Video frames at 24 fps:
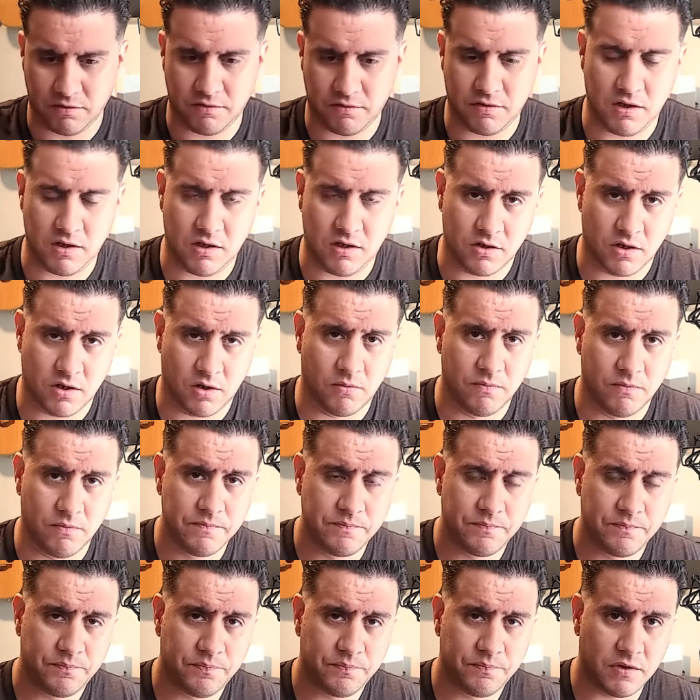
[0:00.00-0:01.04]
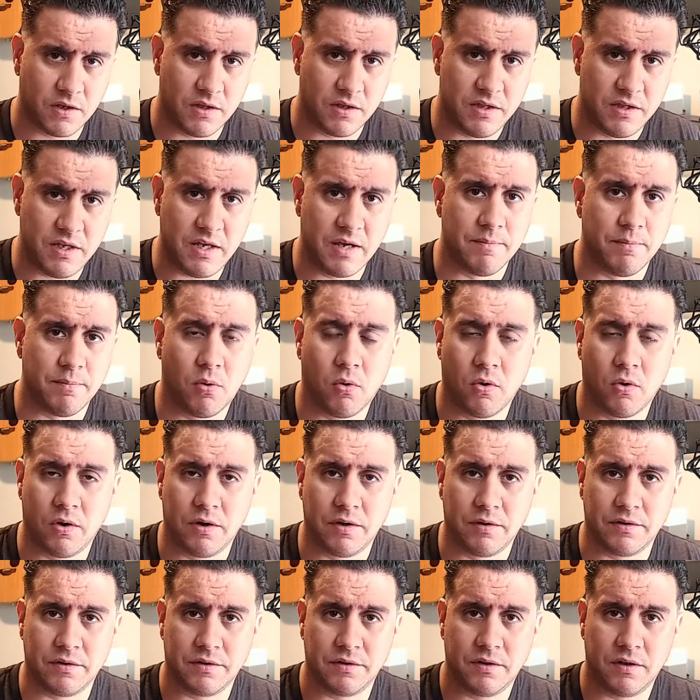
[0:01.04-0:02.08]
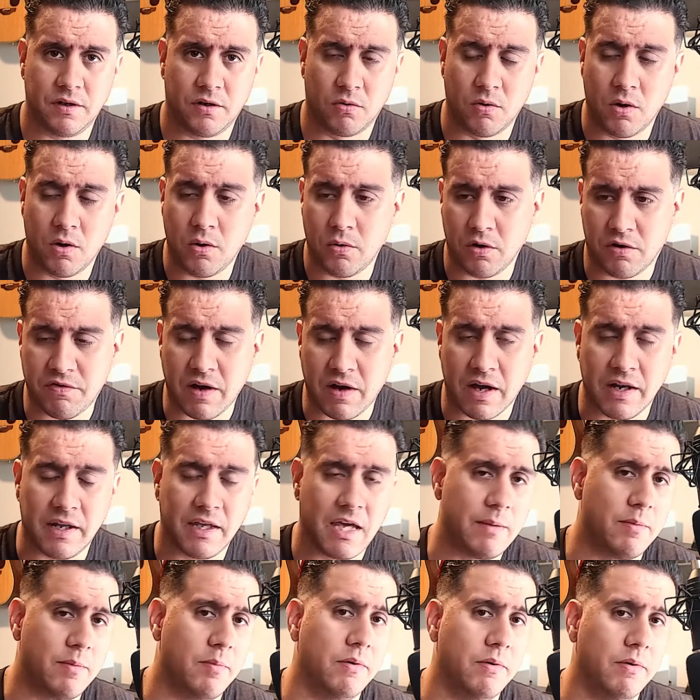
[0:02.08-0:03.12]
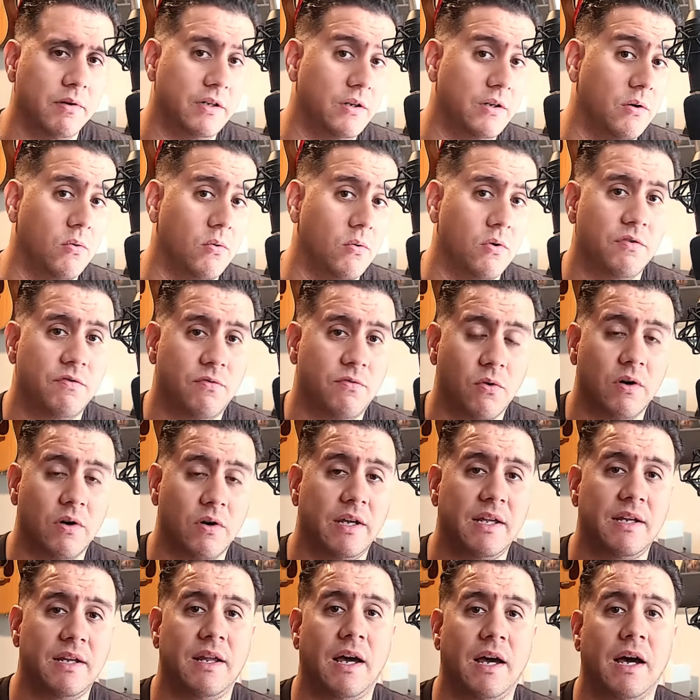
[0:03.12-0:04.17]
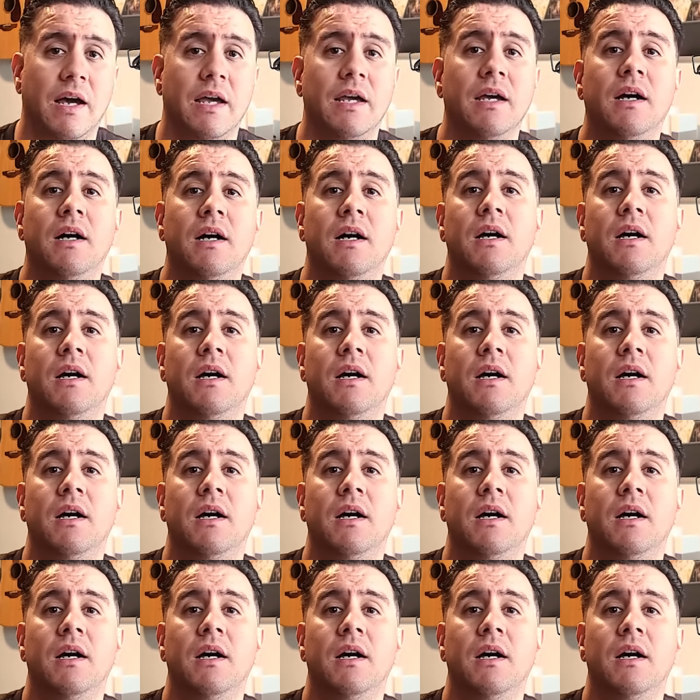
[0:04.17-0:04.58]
you know, the important heroic fighting capability or four hit die